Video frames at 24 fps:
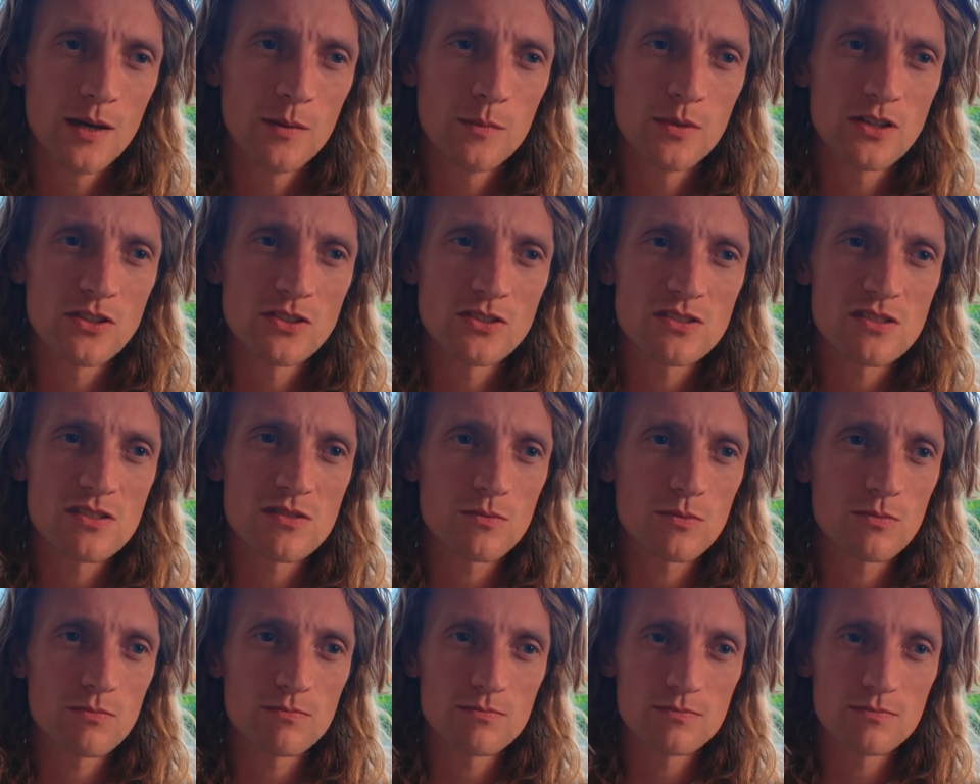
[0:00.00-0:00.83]
because
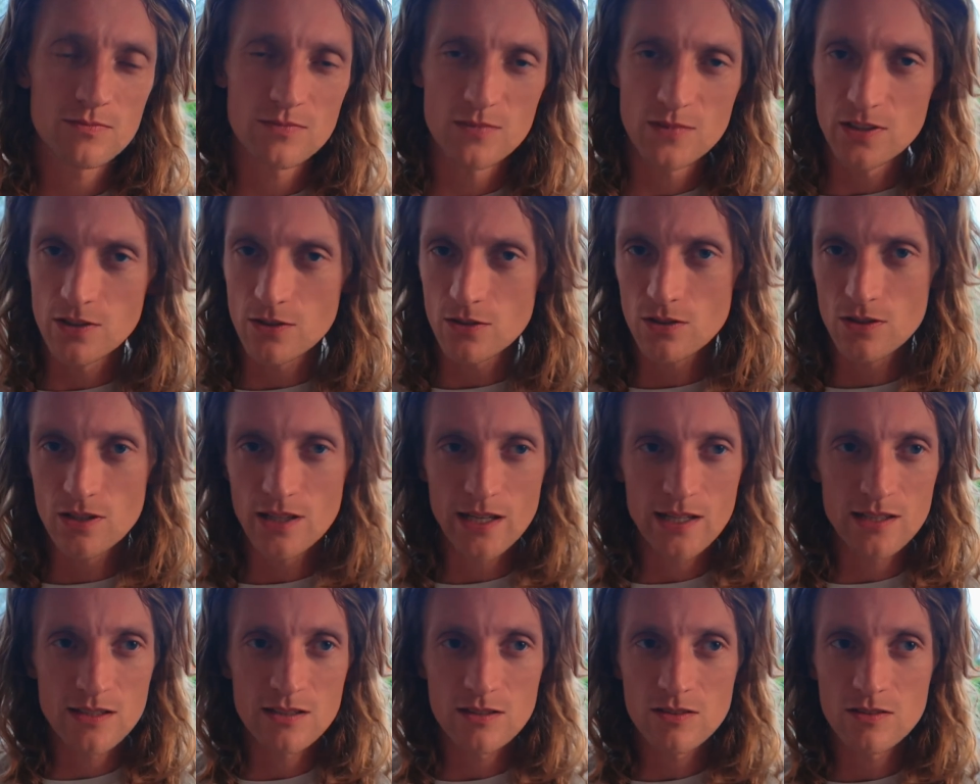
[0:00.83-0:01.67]
the
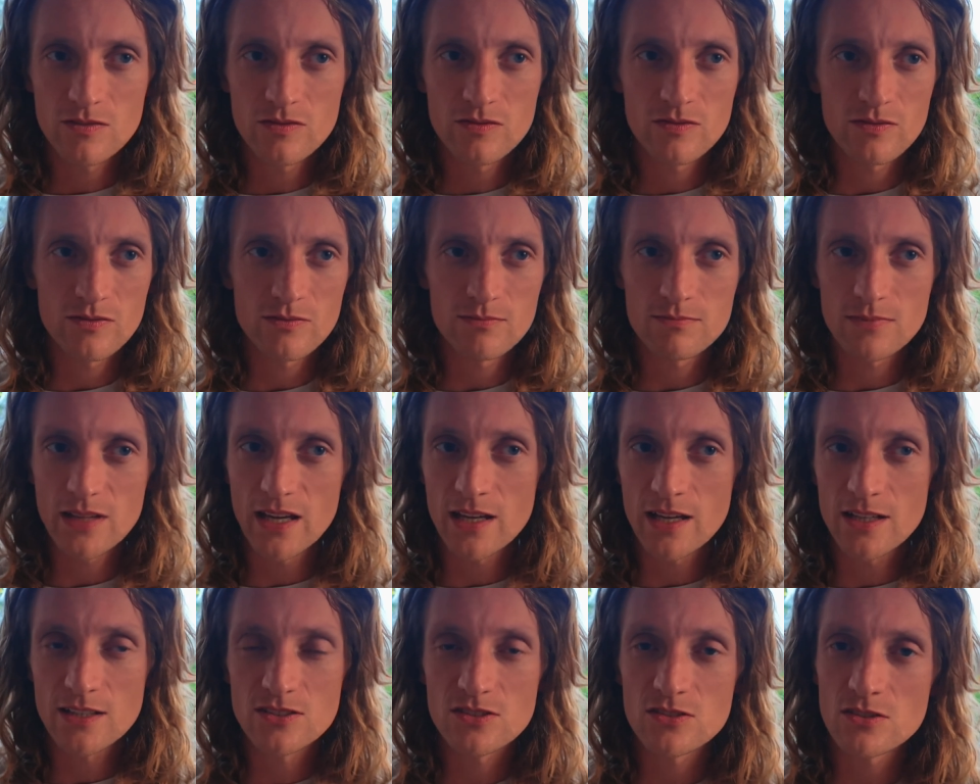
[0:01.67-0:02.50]
collective
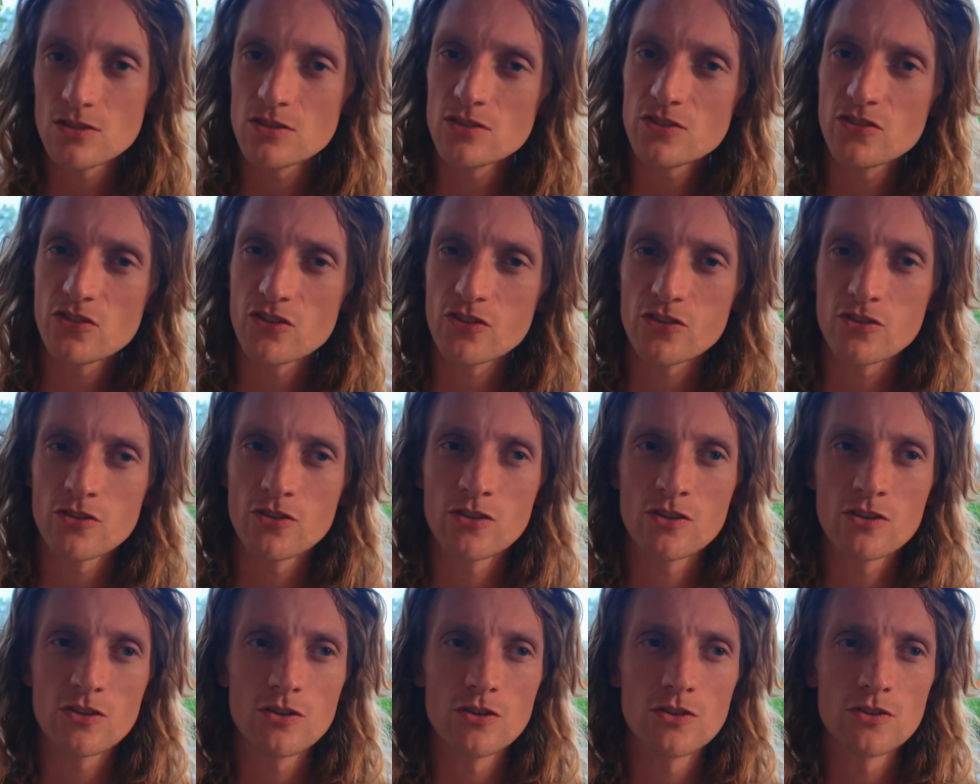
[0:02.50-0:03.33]

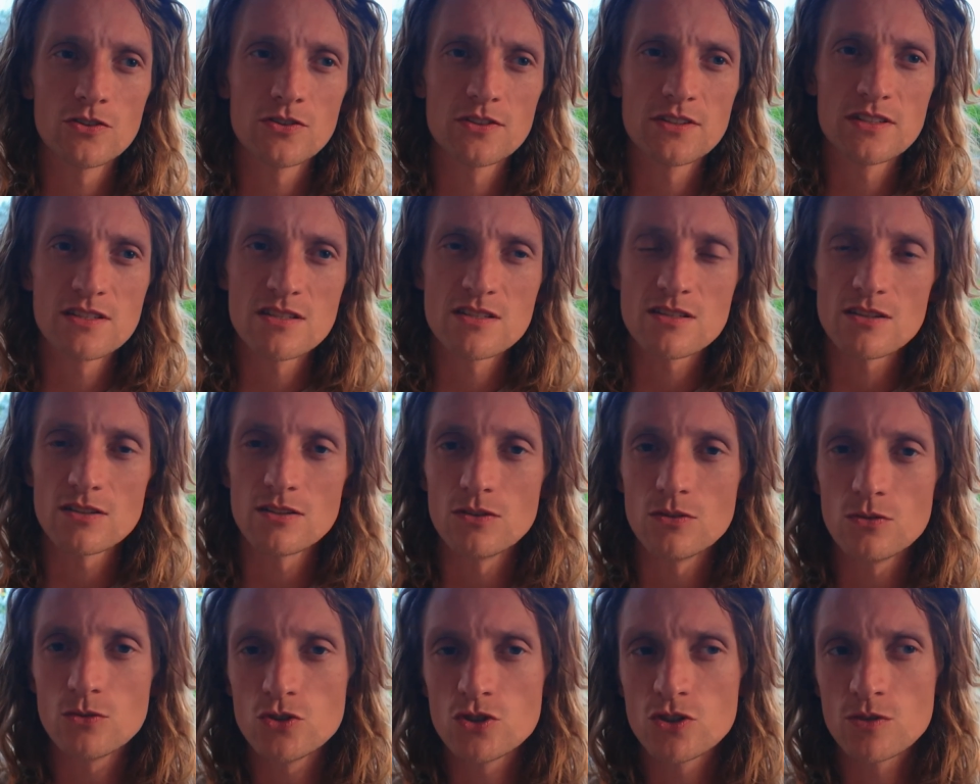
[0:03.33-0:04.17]
exhaustion or
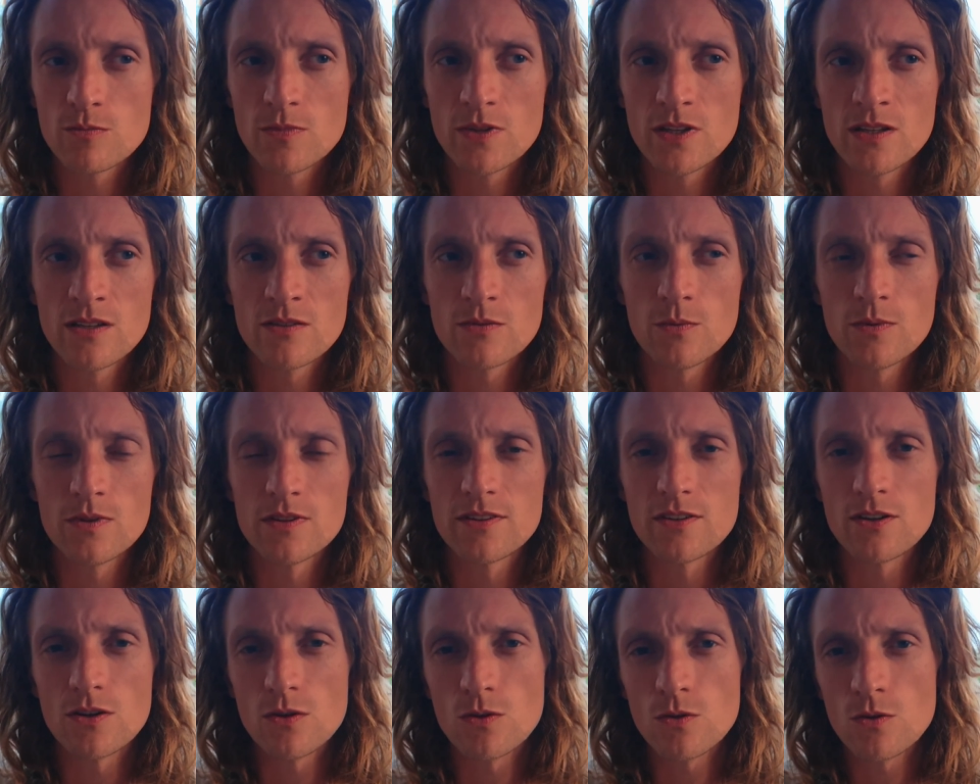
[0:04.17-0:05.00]
disillusionment with
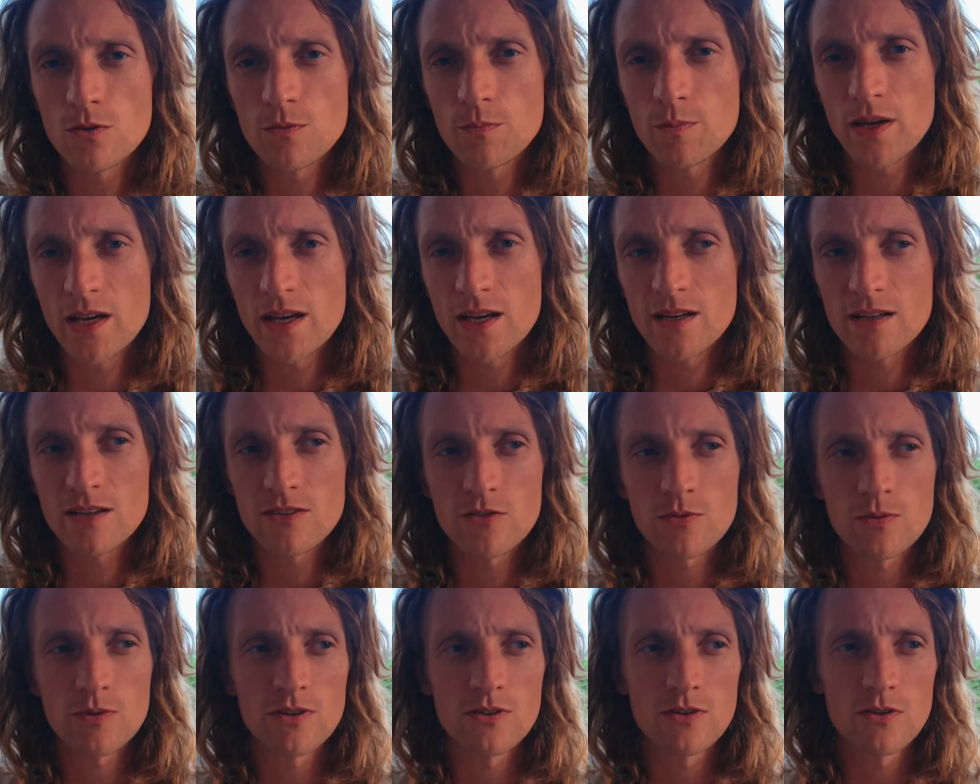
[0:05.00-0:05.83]
the old
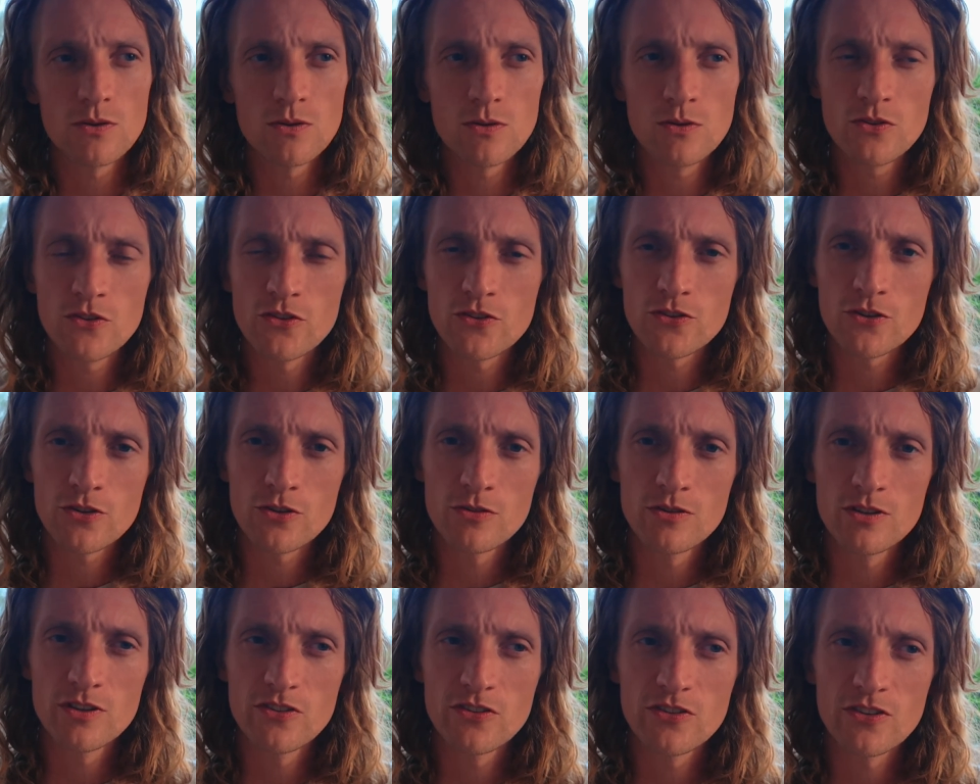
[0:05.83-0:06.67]
patterns, with the old
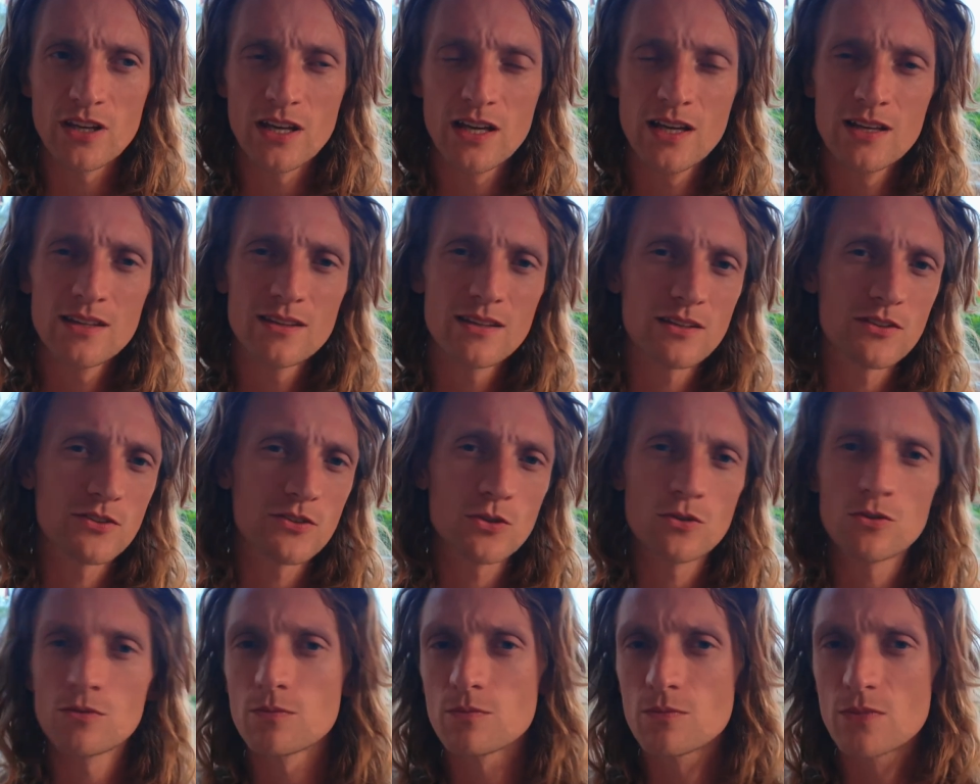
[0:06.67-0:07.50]
stories that
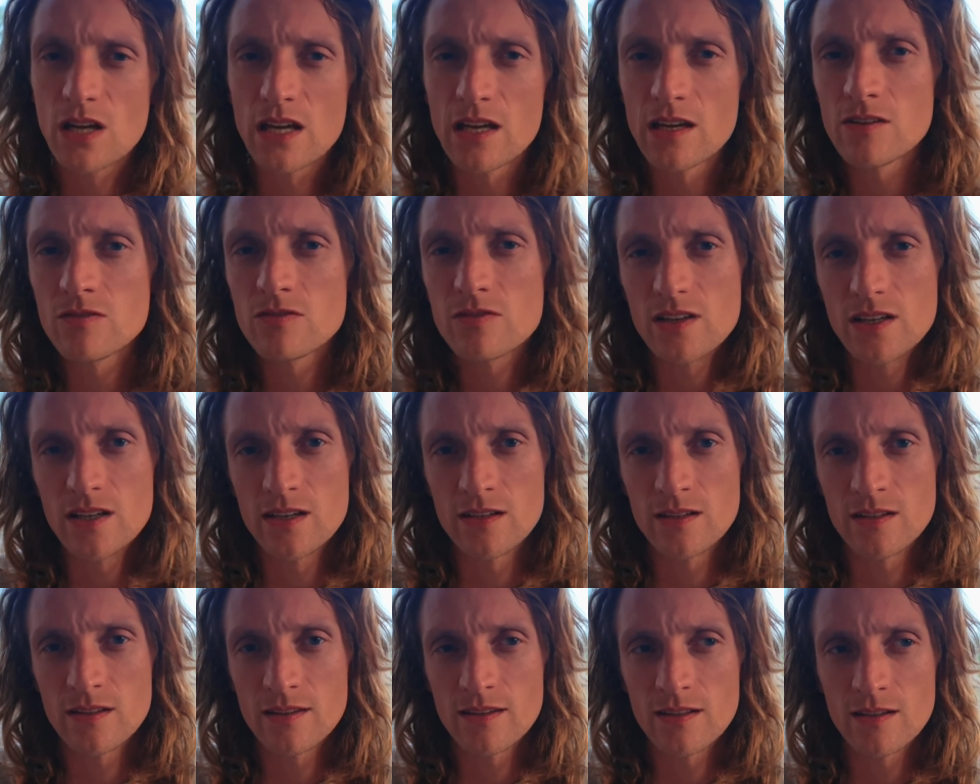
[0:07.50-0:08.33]
don't give
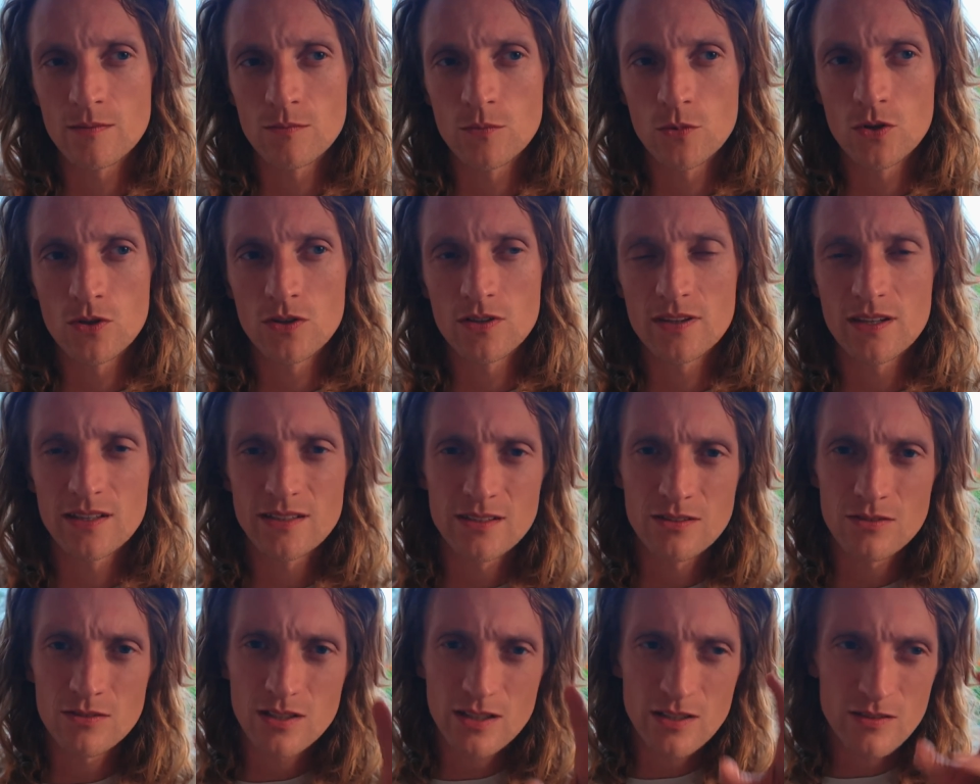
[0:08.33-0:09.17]
anything more, that
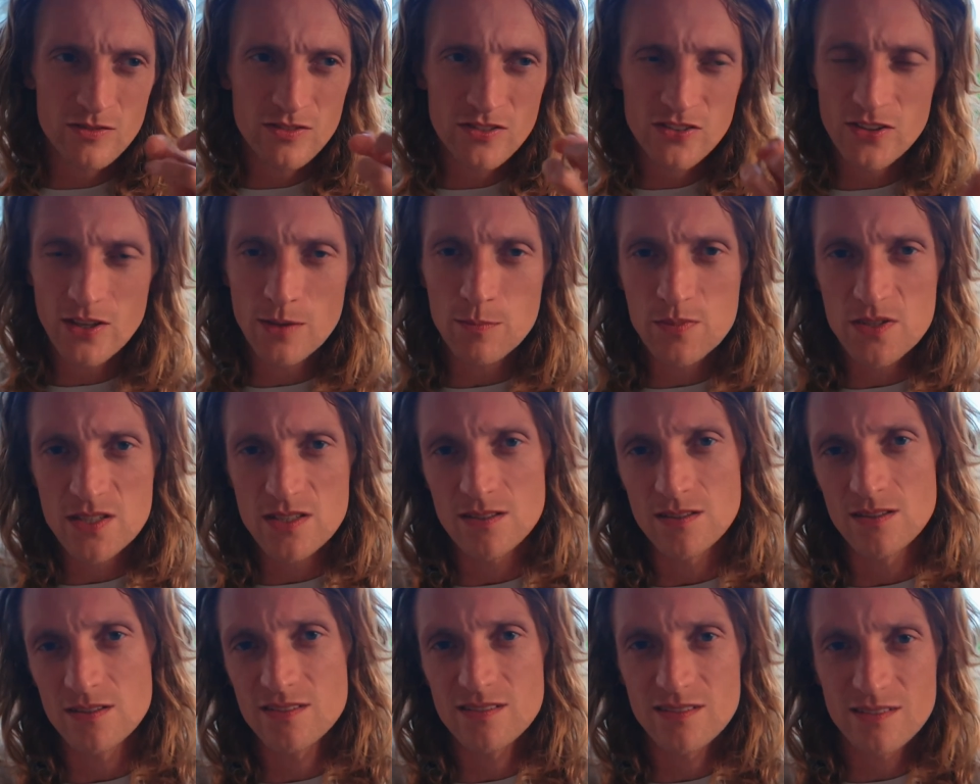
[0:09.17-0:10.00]
don't give substance.